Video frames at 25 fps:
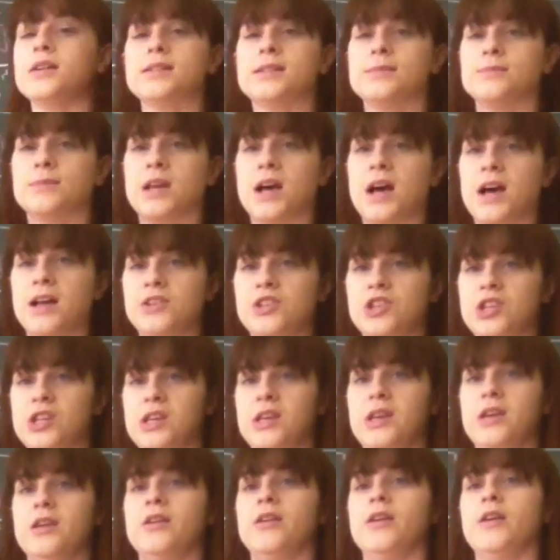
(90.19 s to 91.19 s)
some kanji
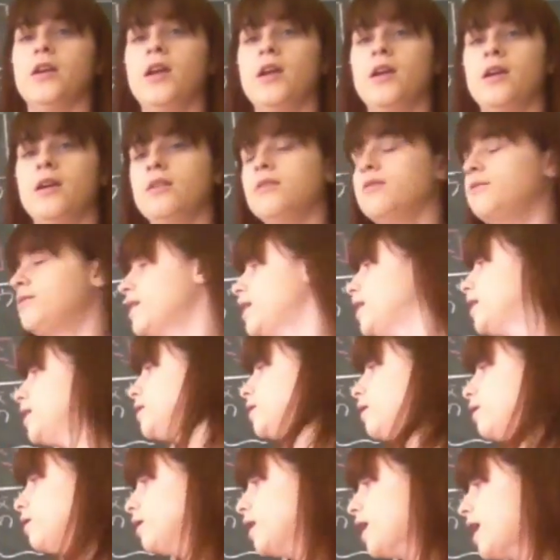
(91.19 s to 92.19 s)
here that
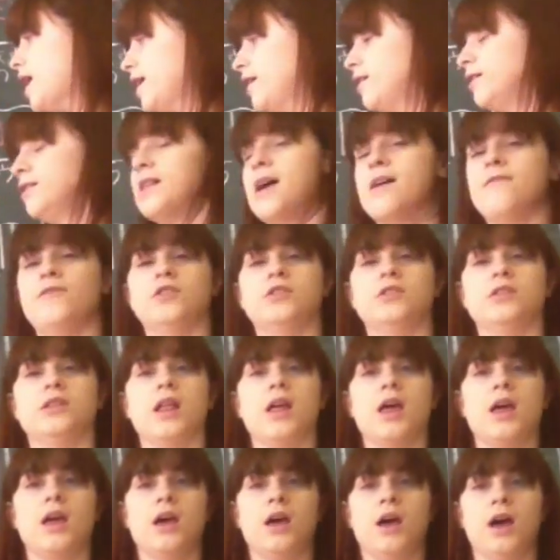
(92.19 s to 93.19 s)
are higher
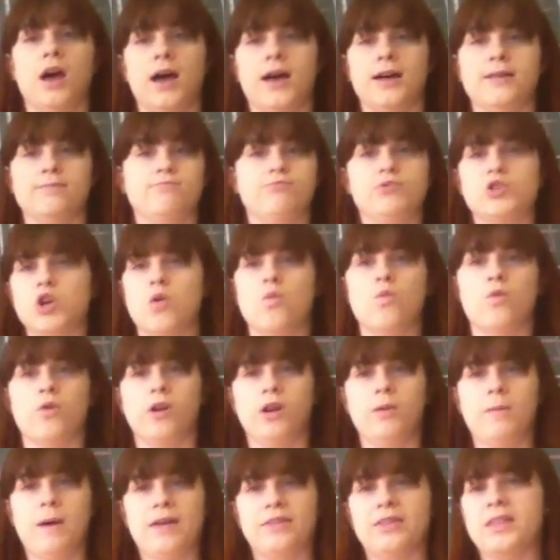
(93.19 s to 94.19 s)
level. Don't
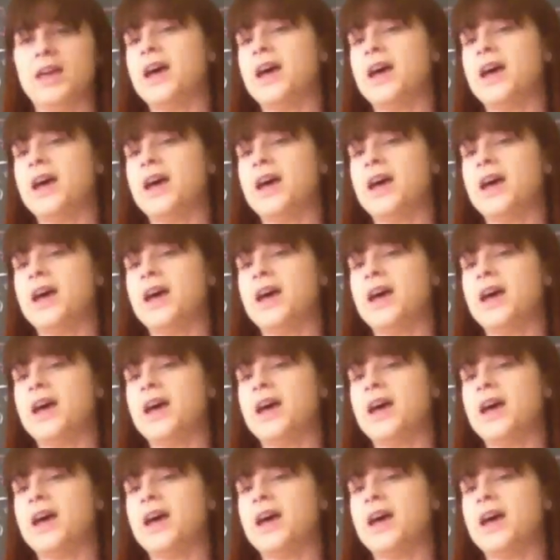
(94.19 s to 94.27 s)
worry about